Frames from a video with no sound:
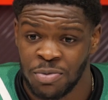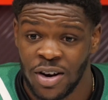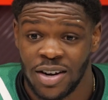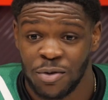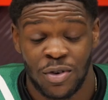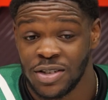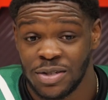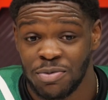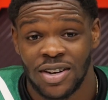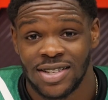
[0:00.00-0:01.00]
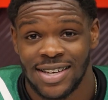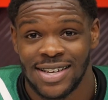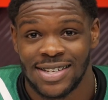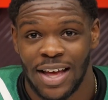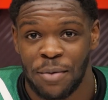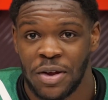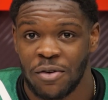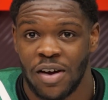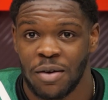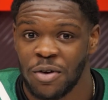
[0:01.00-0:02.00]
One of the smartest kids I've been
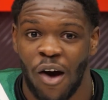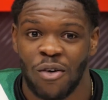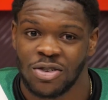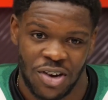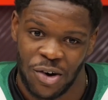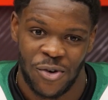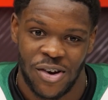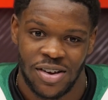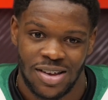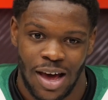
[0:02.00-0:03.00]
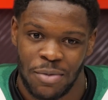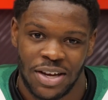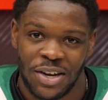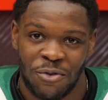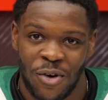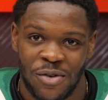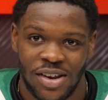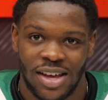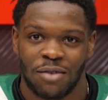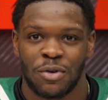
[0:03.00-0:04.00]
around. He's always trying to work. I mean, nothing wrong with
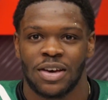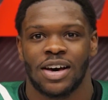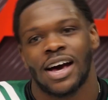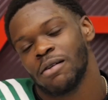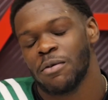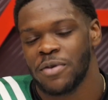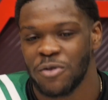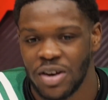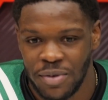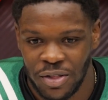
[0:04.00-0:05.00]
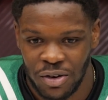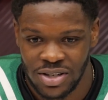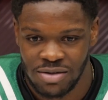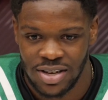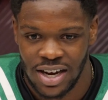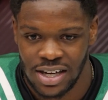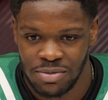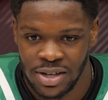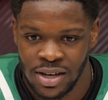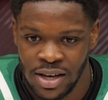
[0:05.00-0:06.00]
that. I come up here with him and throw sometimes,
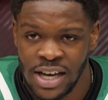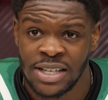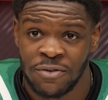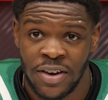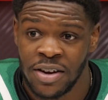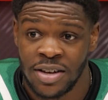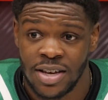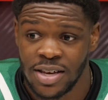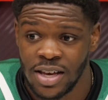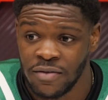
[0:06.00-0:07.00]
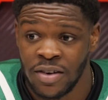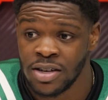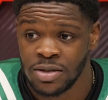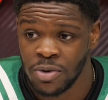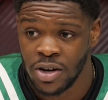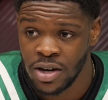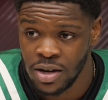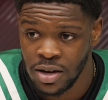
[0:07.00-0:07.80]
but he's a very good kid, very smart.